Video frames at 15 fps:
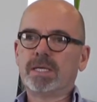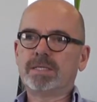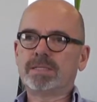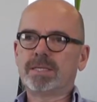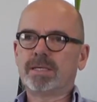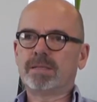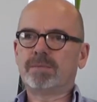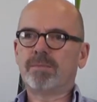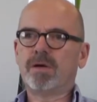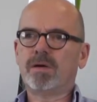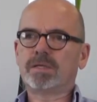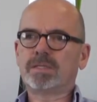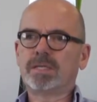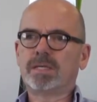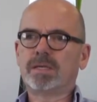is that
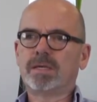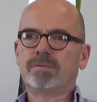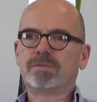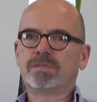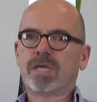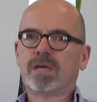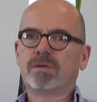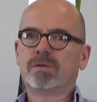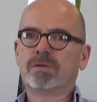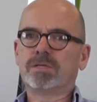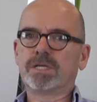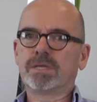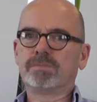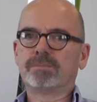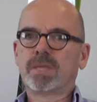marketing loves
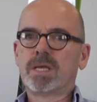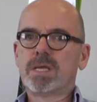technology